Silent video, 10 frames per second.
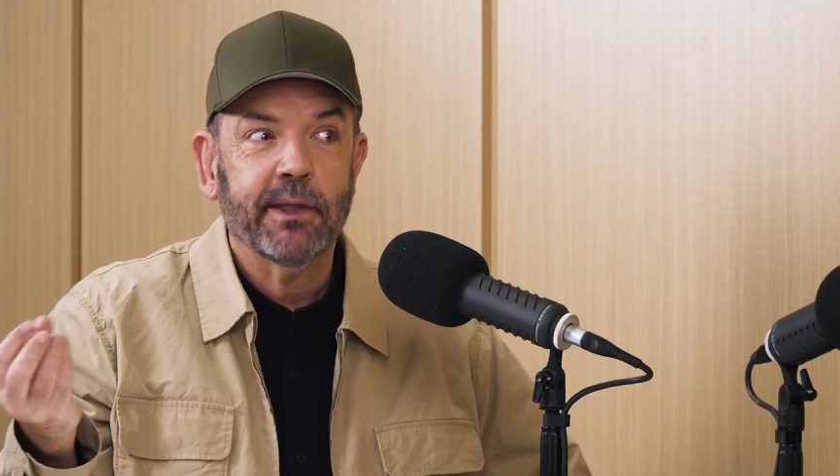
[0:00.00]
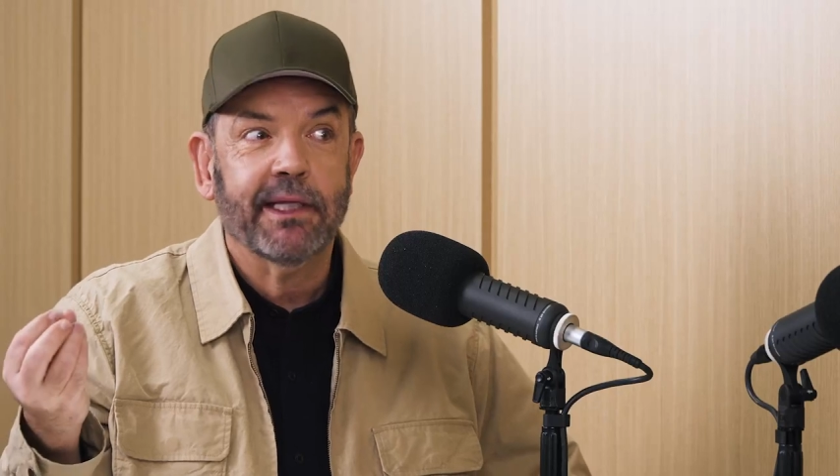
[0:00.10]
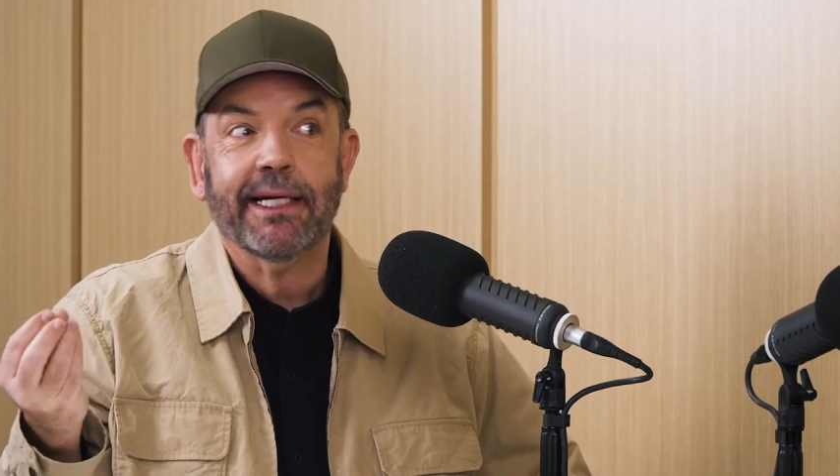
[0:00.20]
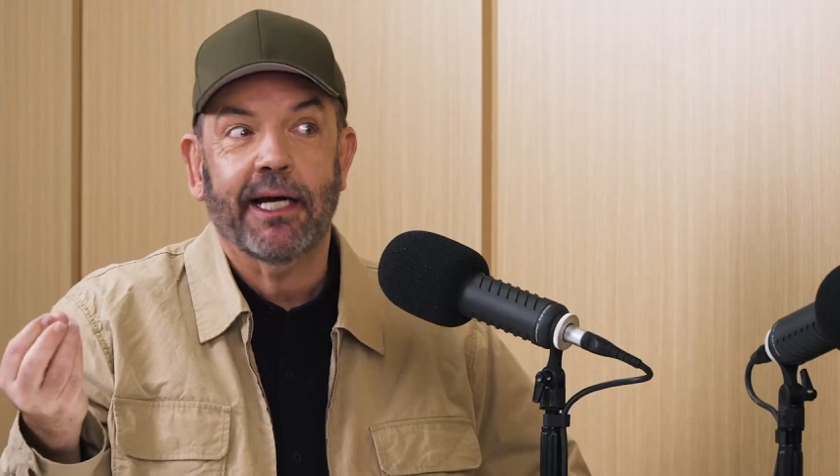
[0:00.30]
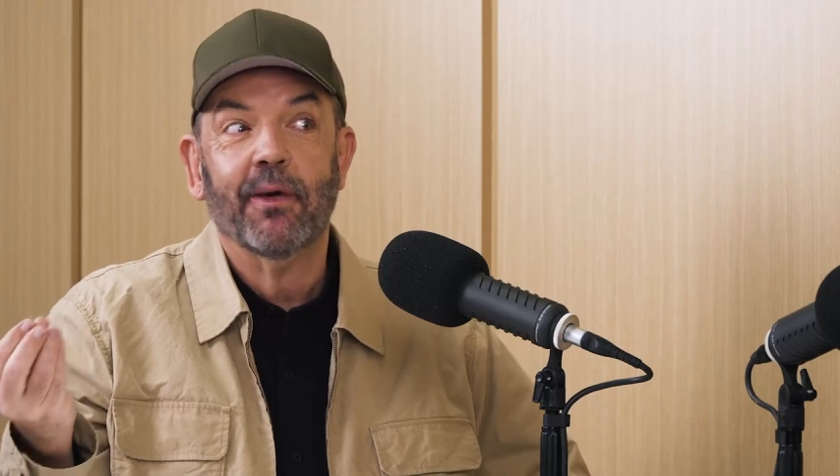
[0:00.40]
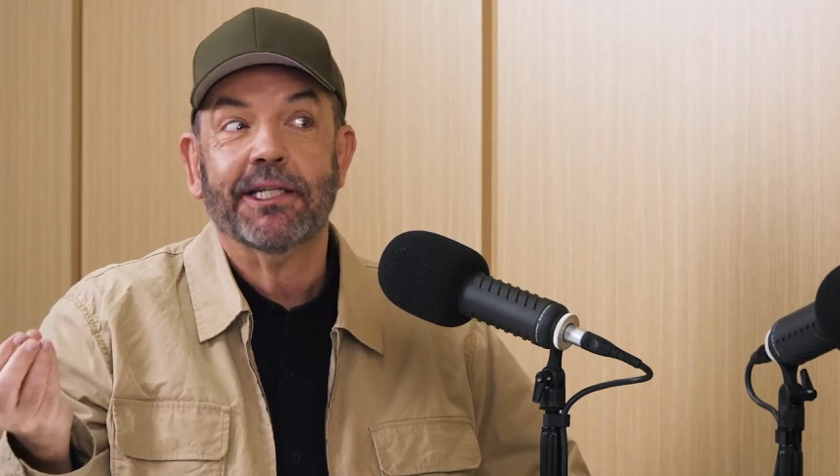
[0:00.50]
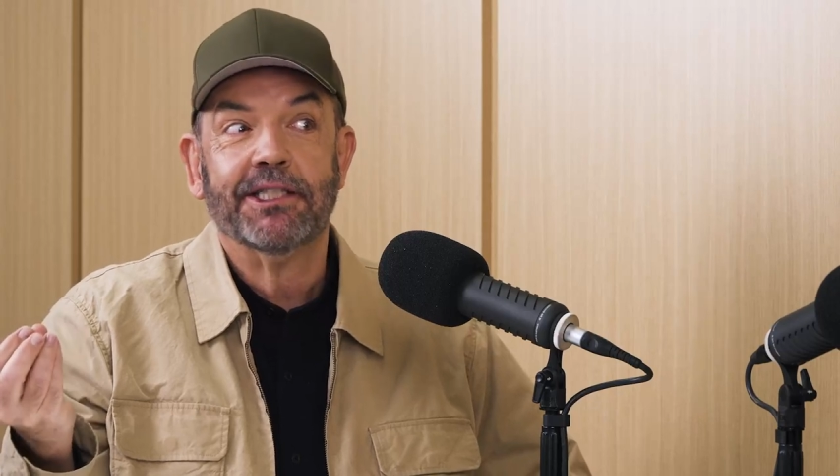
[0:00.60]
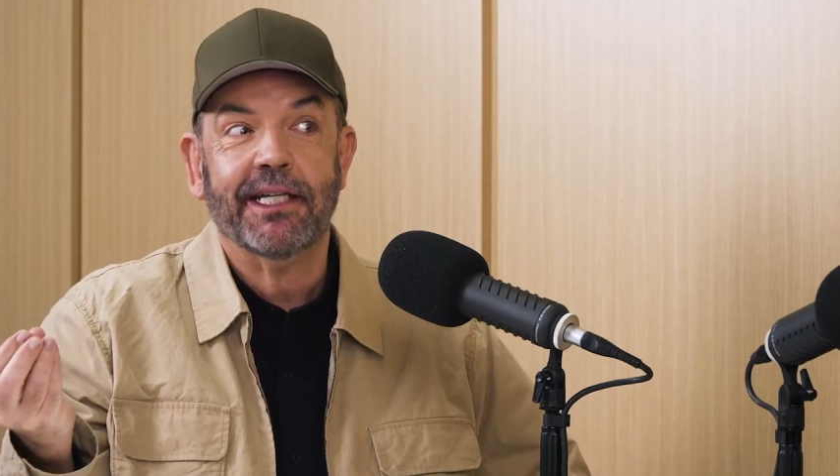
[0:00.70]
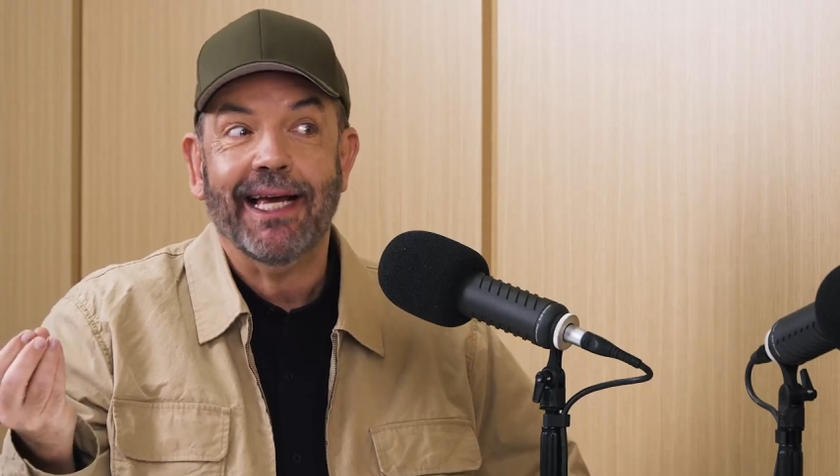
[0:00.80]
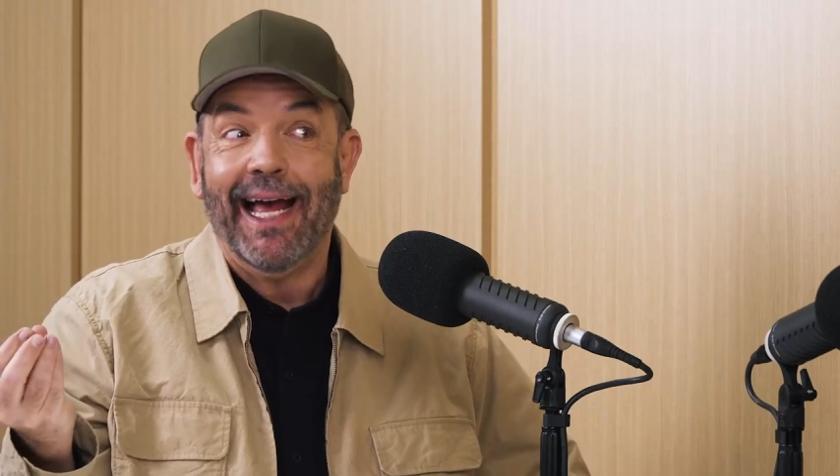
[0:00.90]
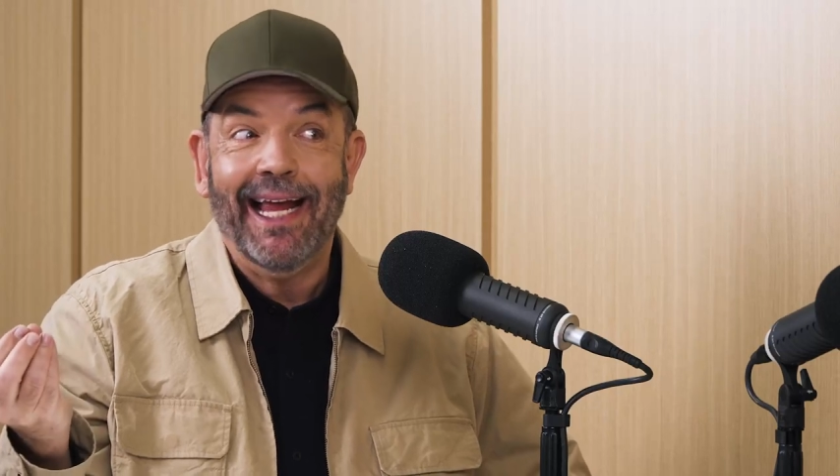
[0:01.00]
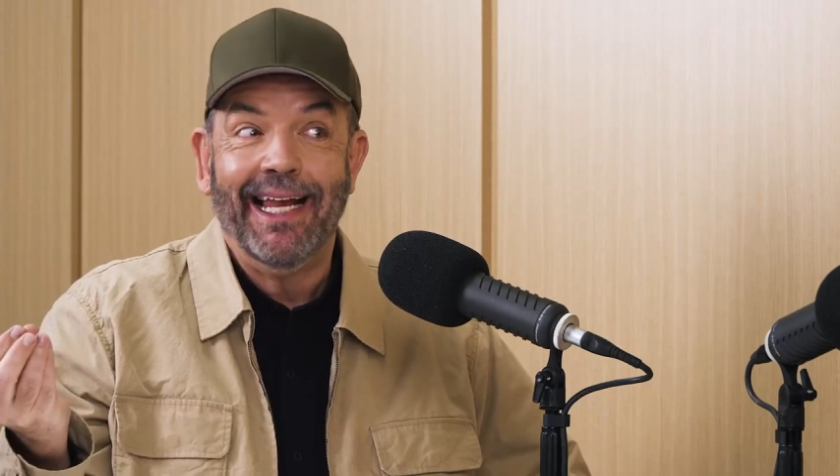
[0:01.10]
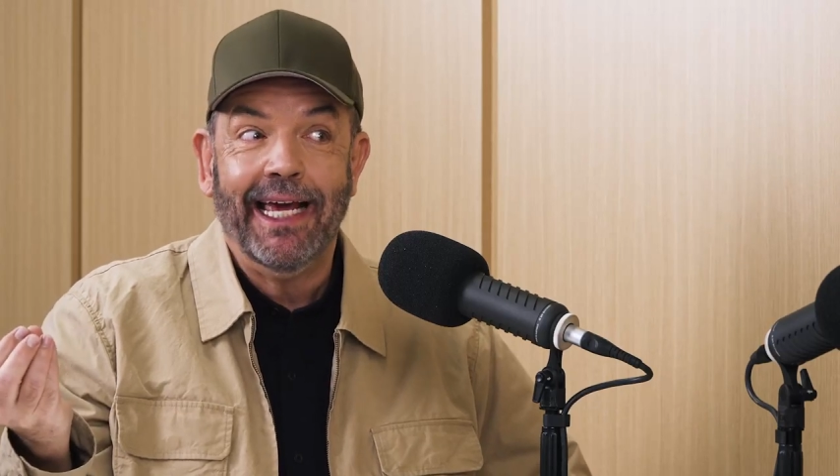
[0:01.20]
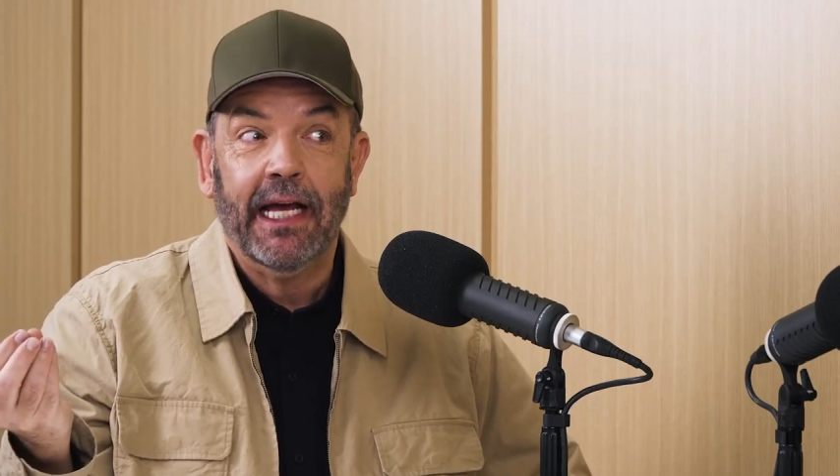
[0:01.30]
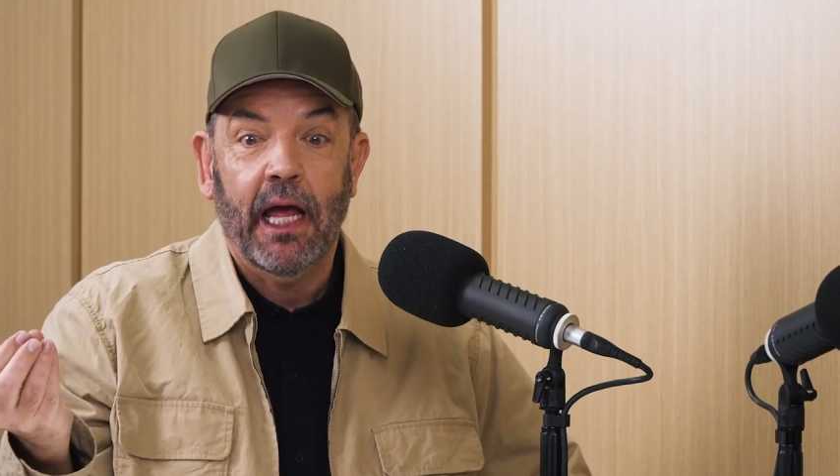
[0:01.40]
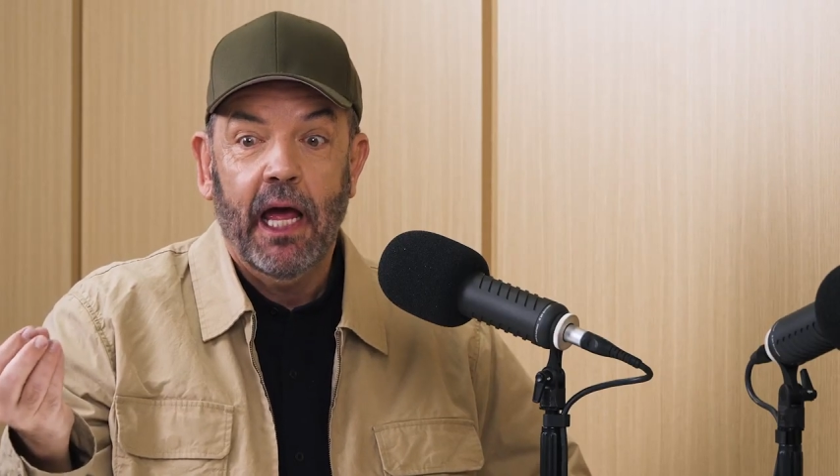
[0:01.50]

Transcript: with like a questioning Ailing.